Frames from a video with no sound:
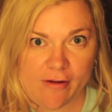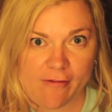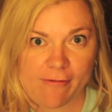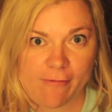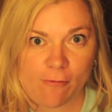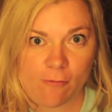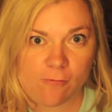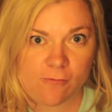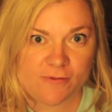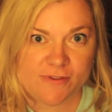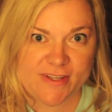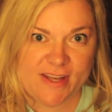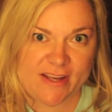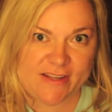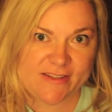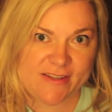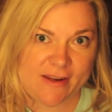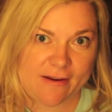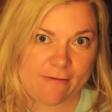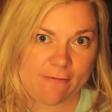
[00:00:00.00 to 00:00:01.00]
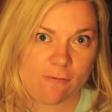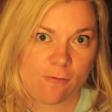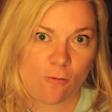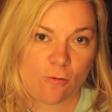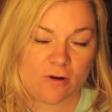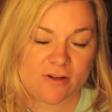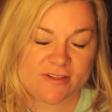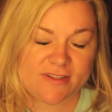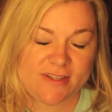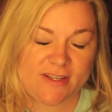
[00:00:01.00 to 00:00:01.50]
at size like
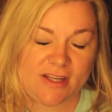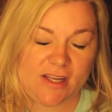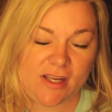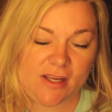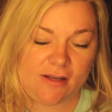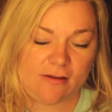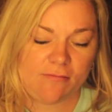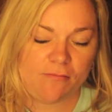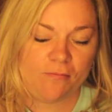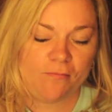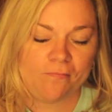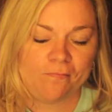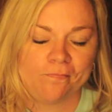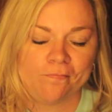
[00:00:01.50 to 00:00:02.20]
14.